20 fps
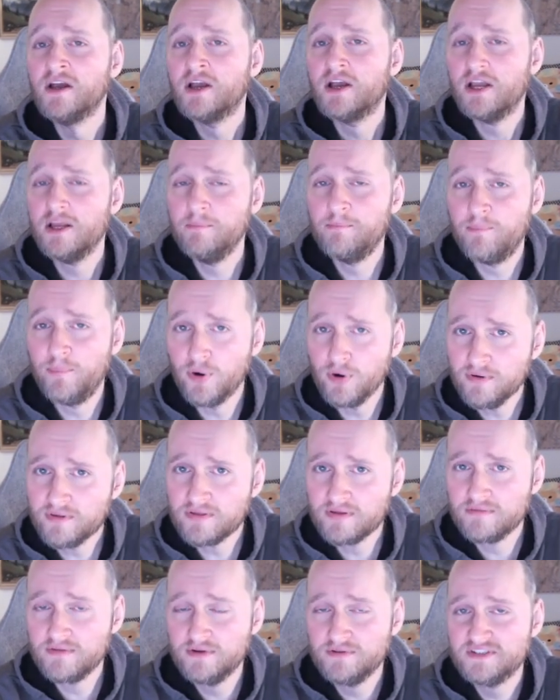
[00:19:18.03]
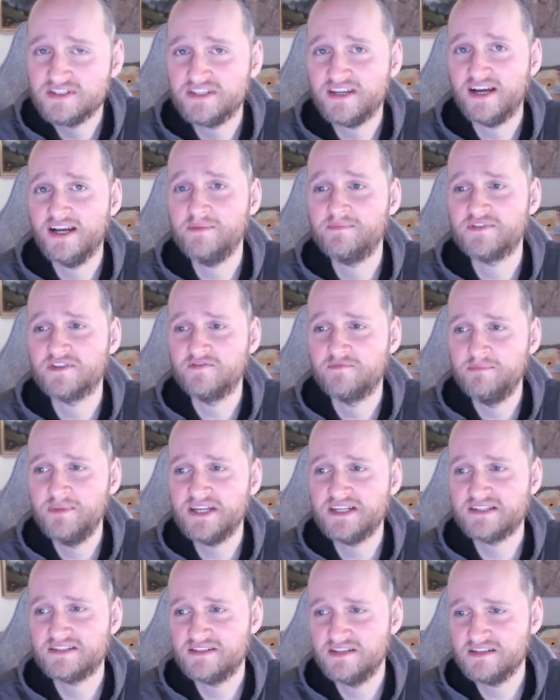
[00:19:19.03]
In both of those types of
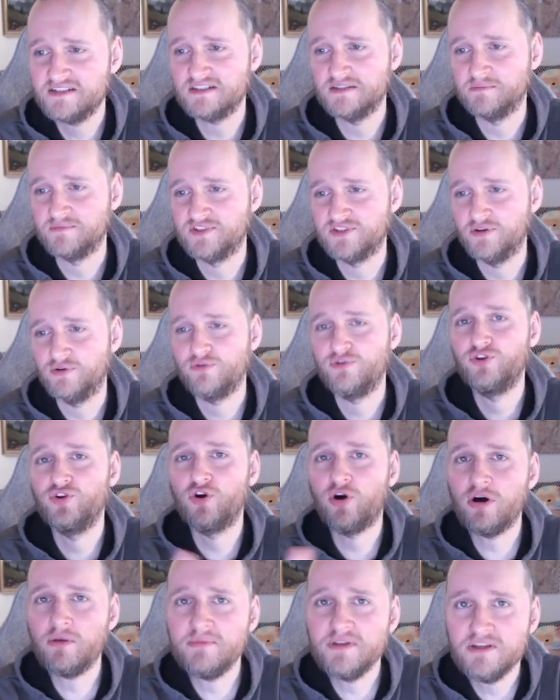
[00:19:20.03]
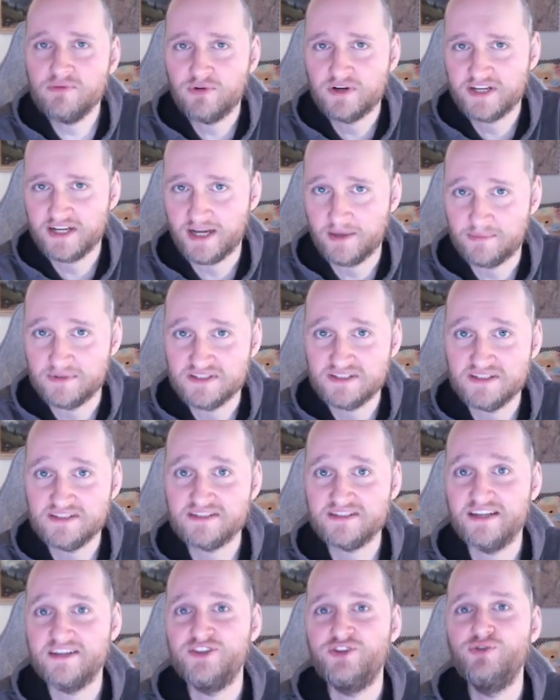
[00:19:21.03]
mixed systems, though, normally what happens is
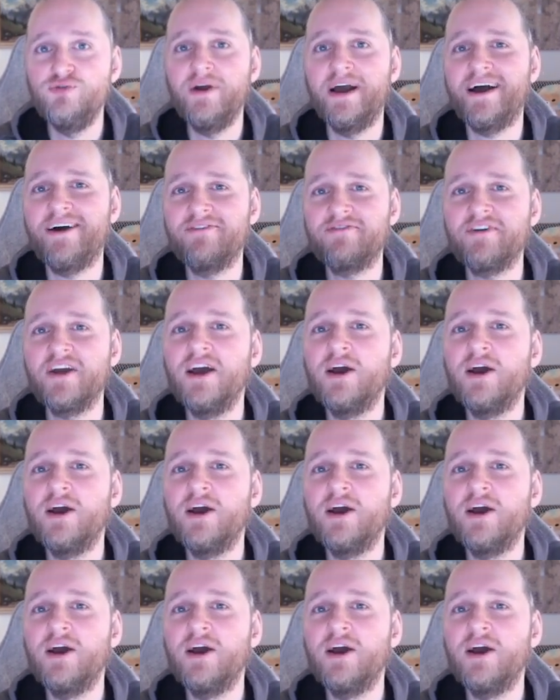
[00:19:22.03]
that you have